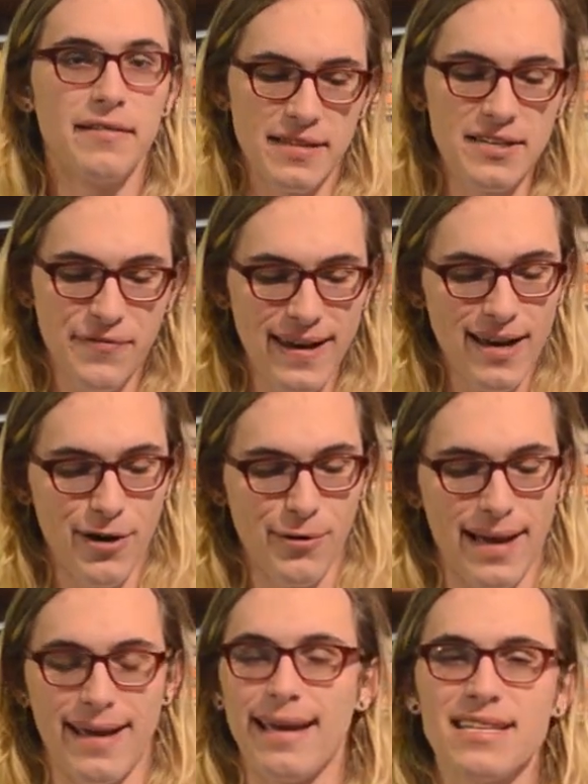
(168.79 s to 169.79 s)
This
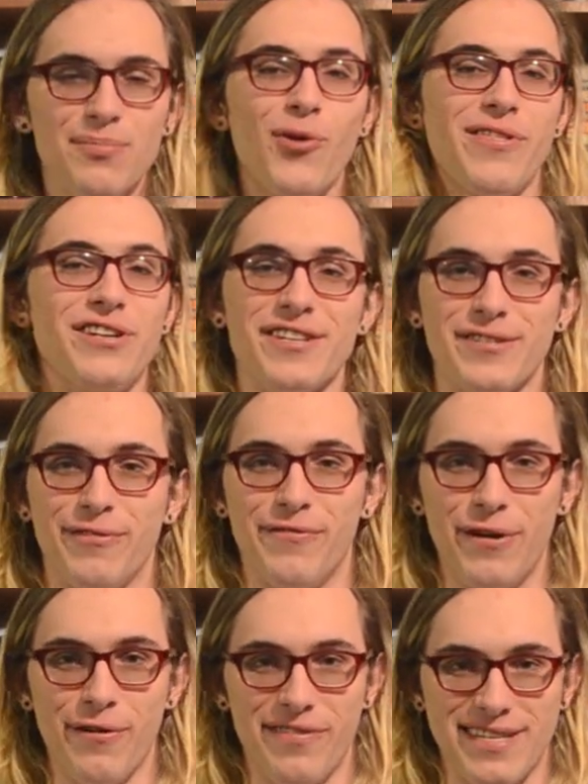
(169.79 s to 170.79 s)
video is more than just a
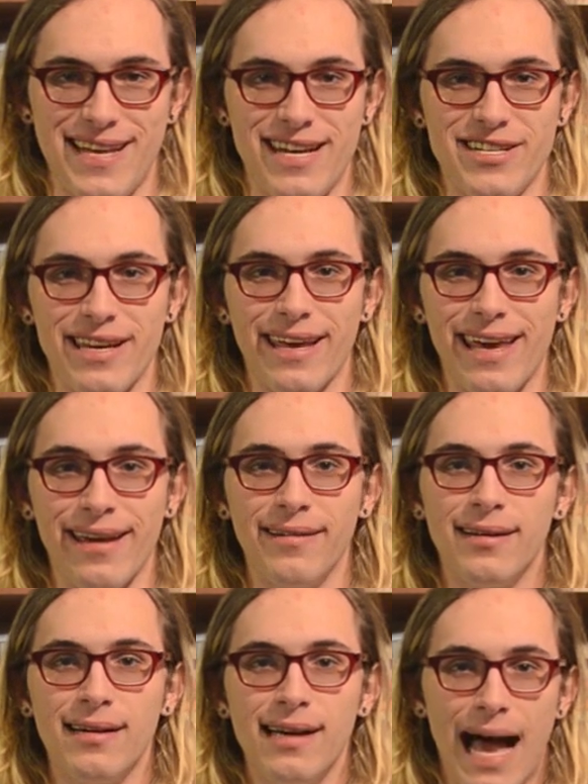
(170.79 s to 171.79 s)
review of the Seishin gi.
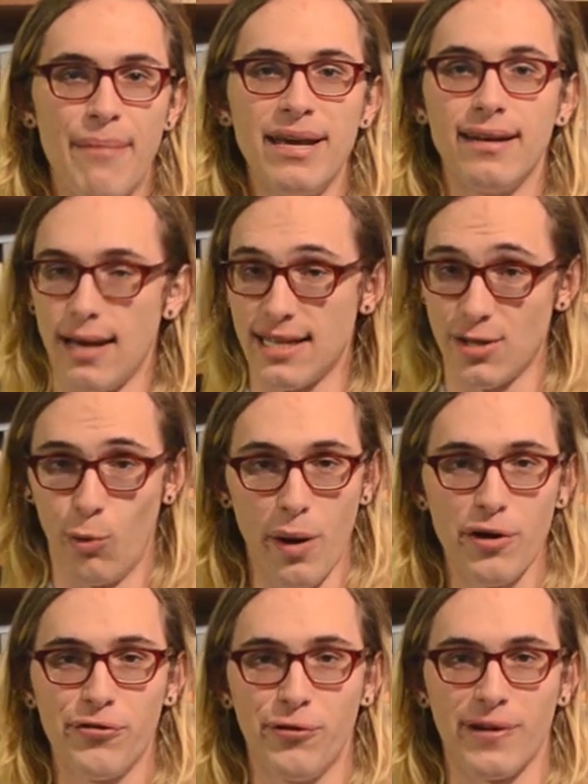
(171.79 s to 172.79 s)
I mean, it's a
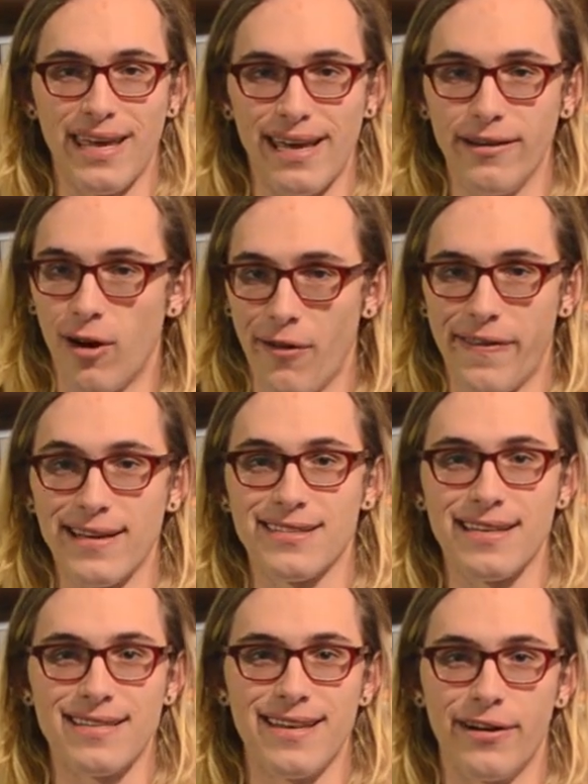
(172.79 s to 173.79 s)
wonderful gi, all things
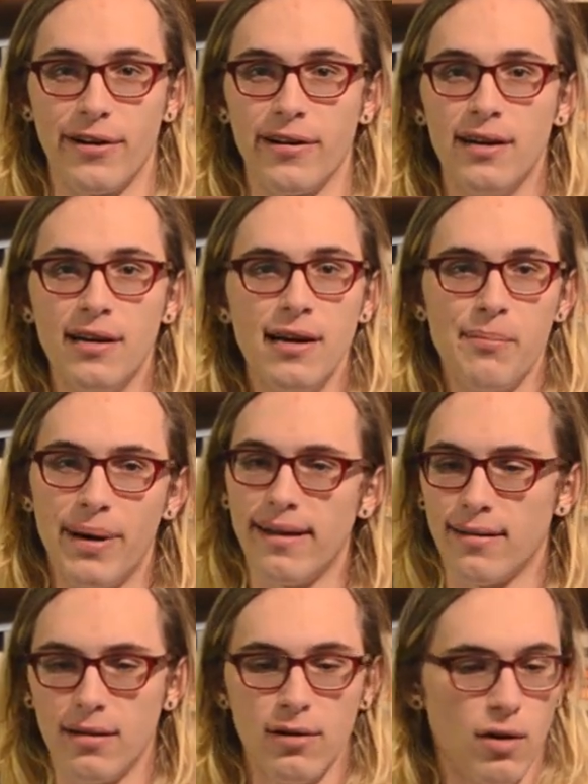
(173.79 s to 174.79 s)
considered,
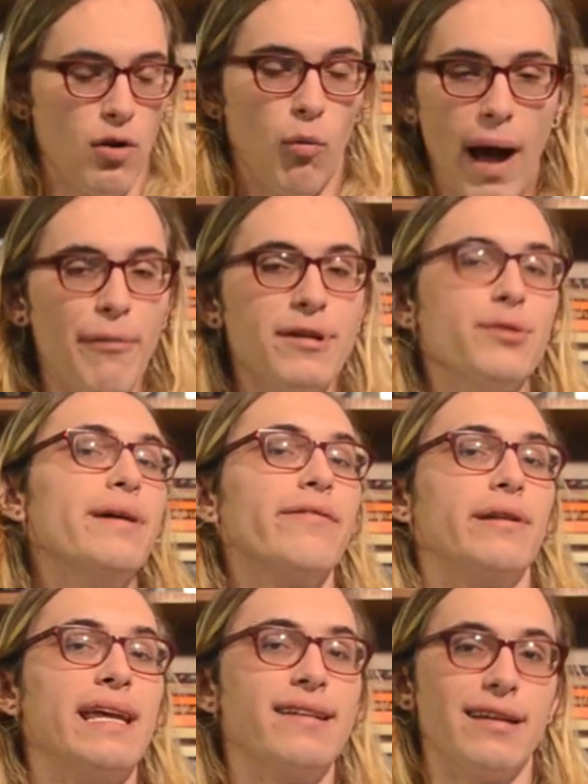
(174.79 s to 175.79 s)
but why would you
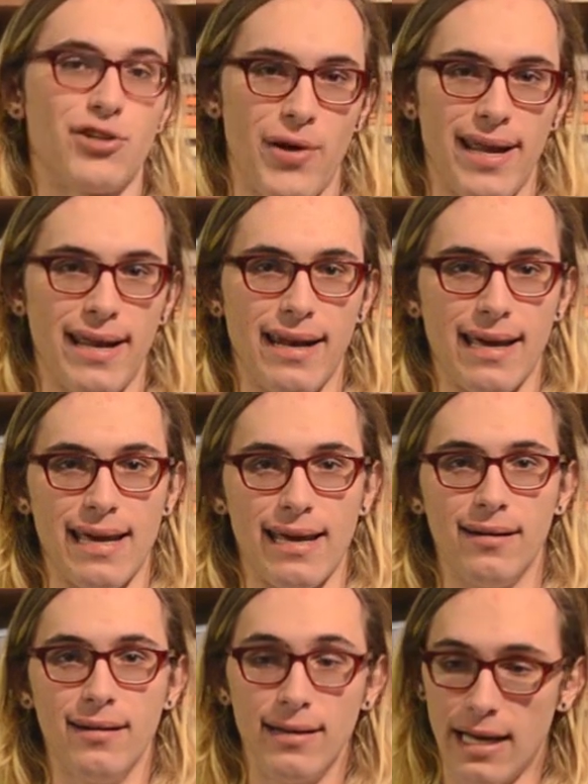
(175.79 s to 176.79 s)
even need to train in a
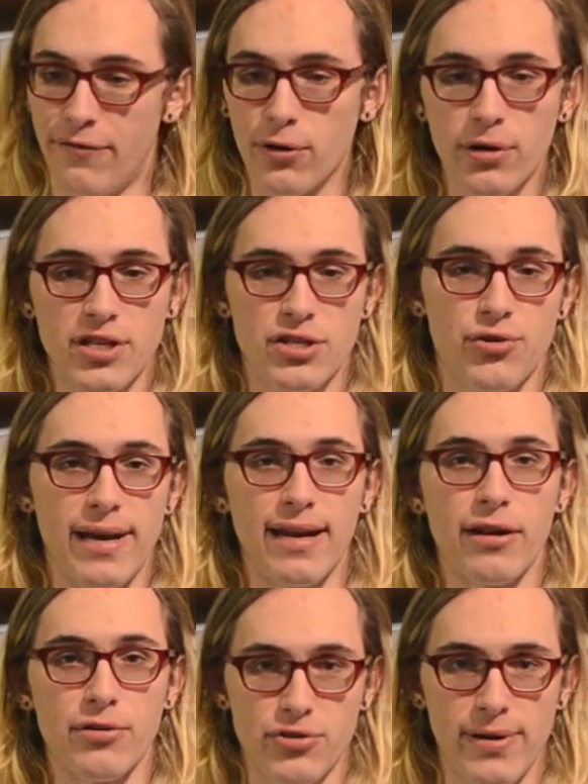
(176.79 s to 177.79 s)
gi if you could just train
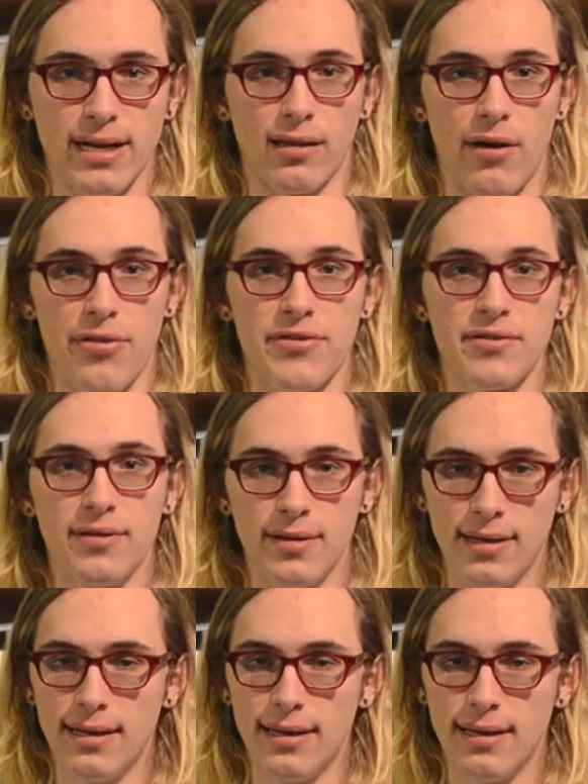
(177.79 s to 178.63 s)
in your street clothes?